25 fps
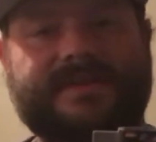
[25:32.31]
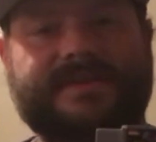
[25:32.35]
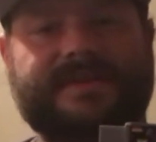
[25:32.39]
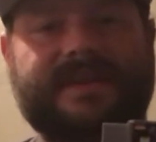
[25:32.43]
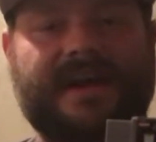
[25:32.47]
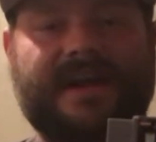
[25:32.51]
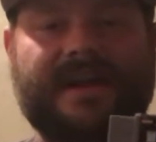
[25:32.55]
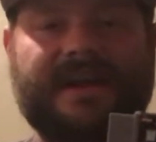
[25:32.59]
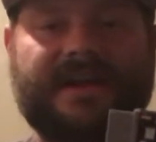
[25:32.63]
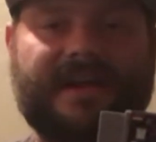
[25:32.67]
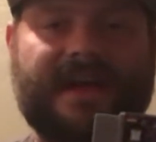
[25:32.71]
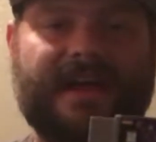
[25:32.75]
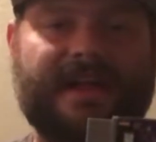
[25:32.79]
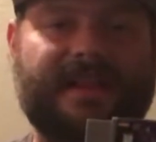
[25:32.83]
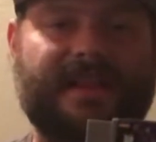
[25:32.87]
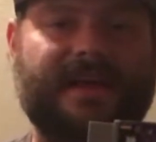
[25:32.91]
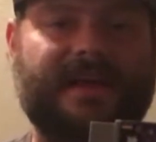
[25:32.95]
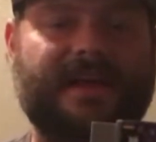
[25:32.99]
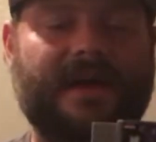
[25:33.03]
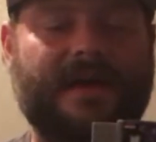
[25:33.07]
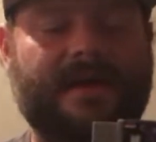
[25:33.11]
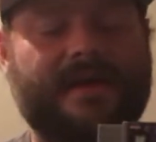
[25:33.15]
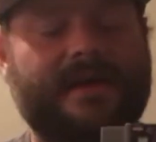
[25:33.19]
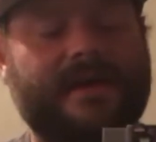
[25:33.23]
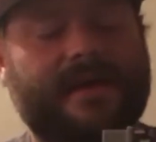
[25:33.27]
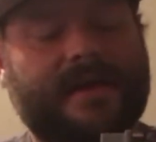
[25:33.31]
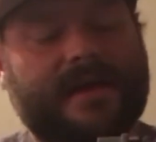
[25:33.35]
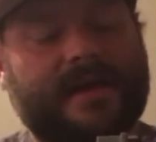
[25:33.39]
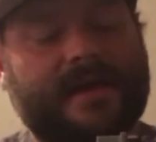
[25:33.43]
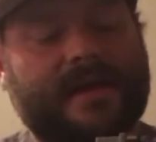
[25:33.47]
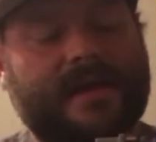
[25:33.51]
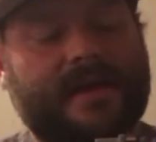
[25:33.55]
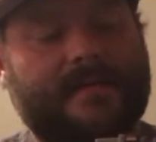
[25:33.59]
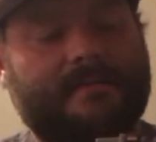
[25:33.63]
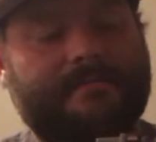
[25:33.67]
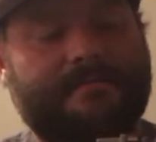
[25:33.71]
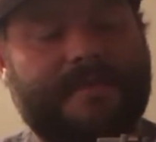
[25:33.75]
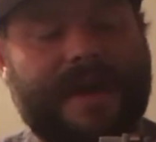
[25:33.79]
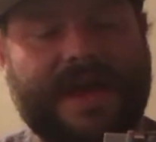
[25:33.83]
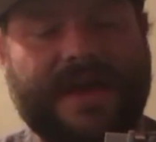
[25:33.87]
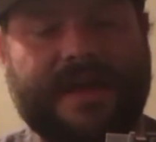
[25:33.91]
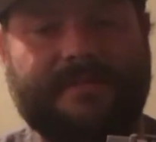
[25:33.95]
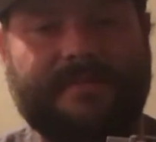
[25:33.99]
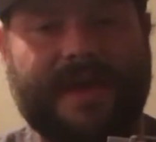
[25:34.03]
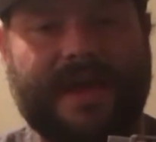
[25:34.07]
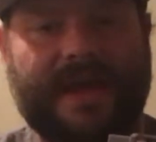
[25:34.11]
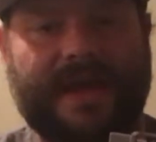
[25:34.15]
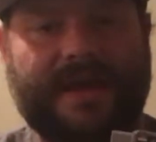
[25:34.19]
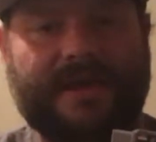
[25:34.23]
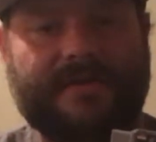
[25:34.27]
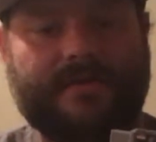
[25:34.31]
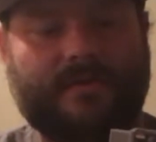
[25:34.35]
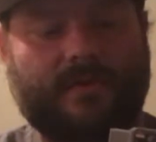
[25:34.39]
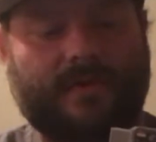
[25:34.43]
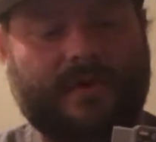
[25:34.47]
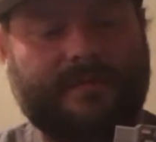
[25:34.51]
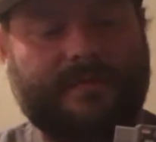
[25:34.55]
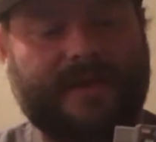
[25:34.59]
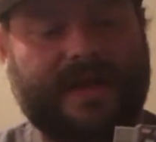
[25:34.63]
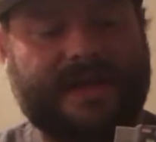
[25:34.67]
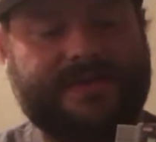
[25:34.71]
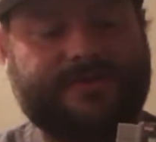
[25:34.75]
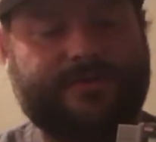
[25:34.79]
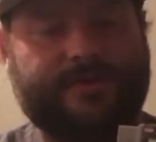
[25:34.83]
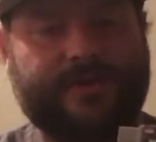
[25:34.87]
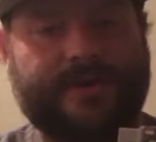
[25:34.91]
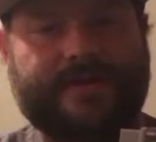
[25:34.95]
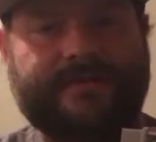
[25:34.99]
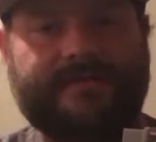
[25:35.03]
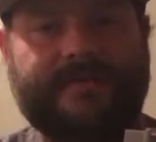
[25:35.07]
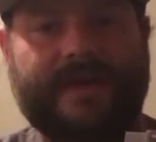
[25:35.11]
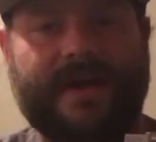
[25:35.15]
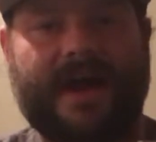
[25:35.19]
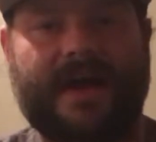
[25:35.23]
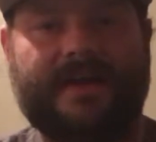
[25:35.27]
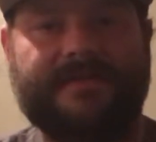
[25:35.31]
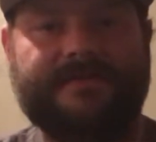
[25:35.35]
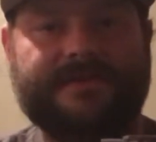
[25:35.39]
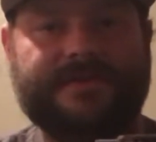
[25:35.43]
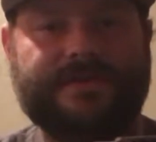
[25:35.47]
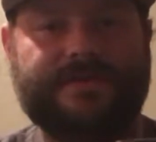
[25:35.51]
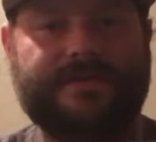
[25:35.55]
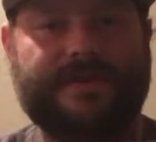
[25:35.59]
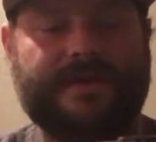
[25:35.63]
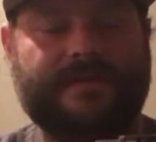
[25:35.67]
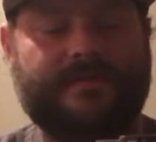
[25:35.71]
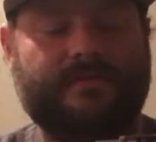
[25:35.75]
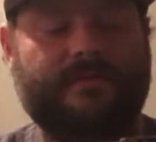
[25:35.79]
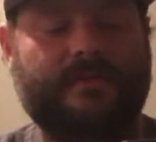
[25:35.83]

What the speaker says: It's kind of got like a Mega Man or Metroid vibe to it,